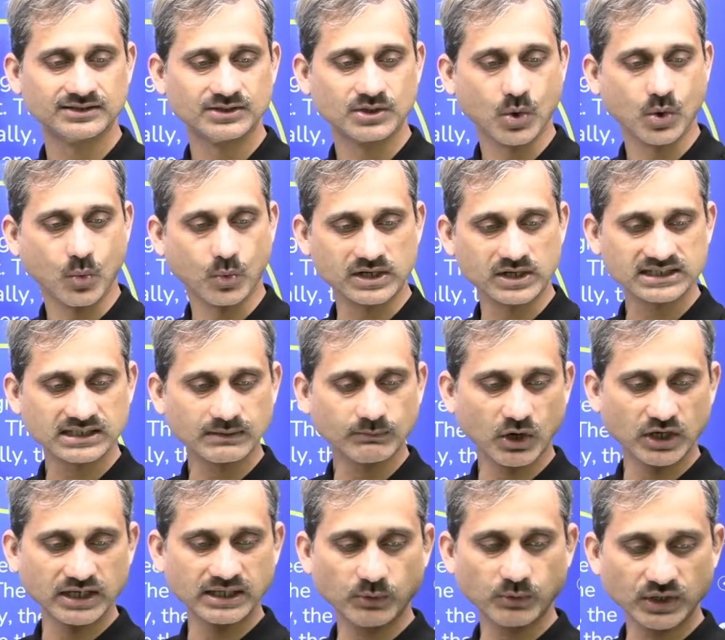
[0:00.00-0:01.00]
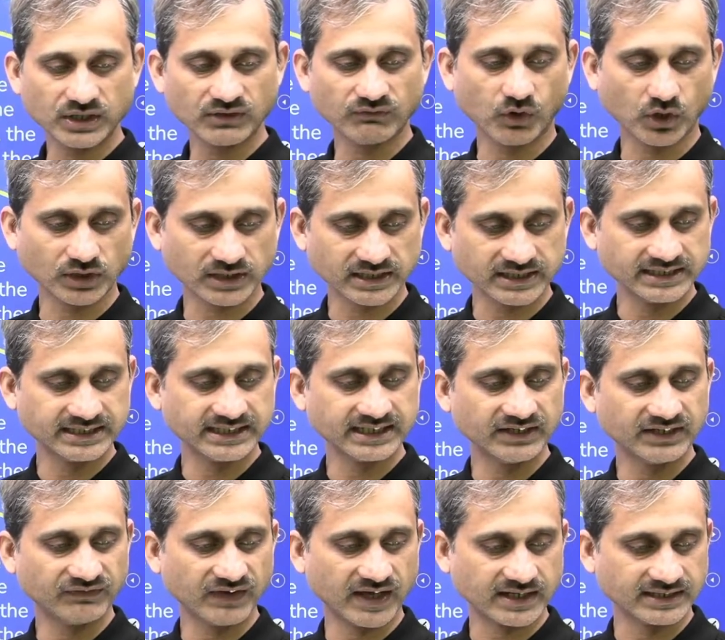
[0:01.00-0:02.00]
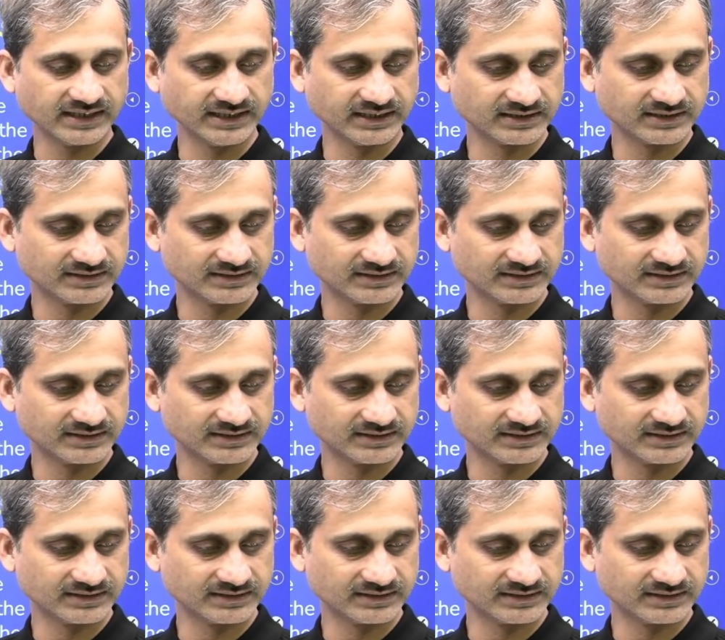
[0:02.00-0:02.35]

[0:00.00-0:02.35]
What is the boiling point of water in degree Fahrenheit?